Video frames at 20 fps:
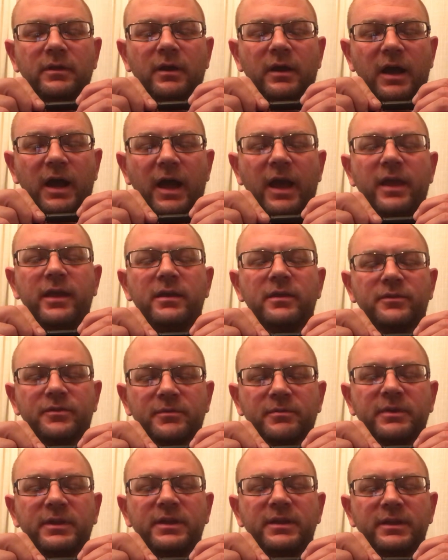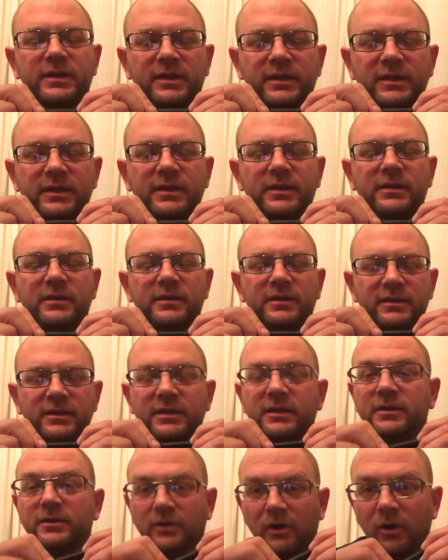I3E
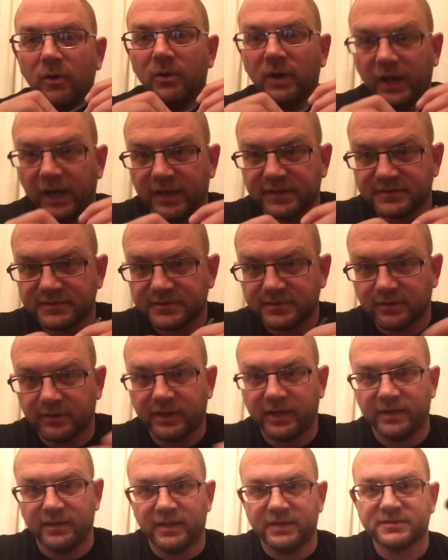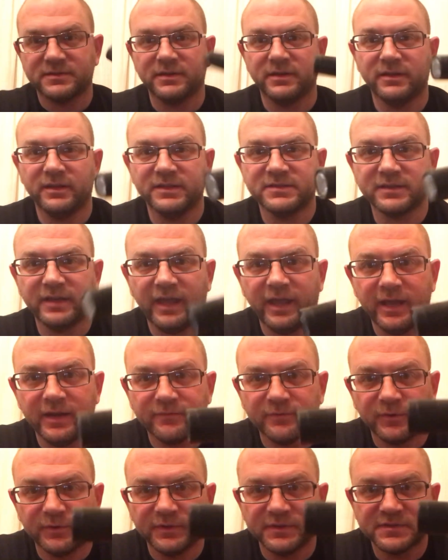EOS. Okay, that's a
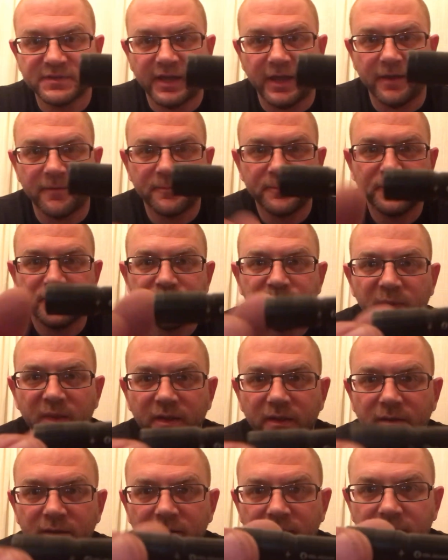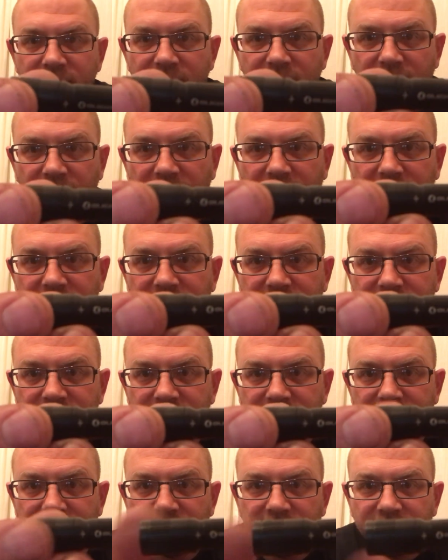handful to say. All right,
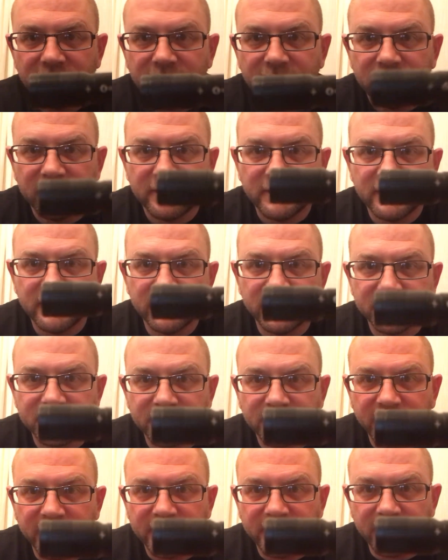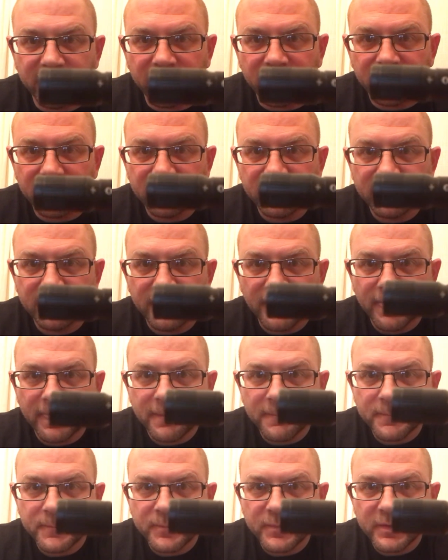it's right there.
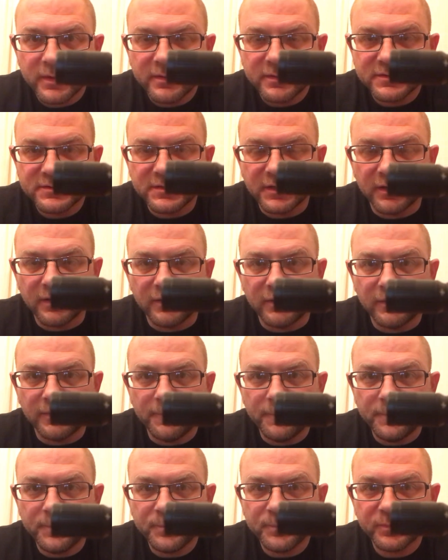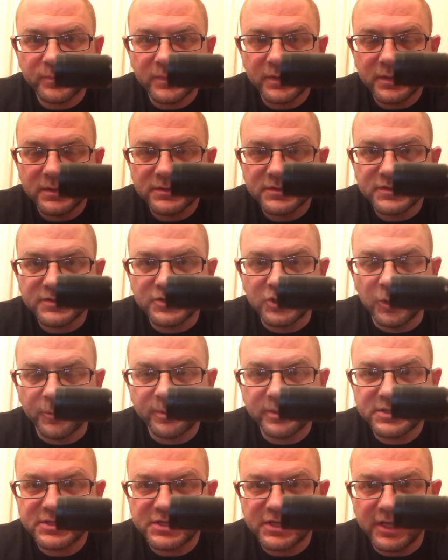So,
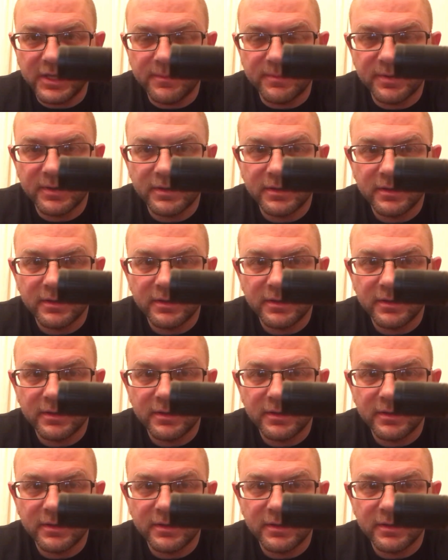super cheap.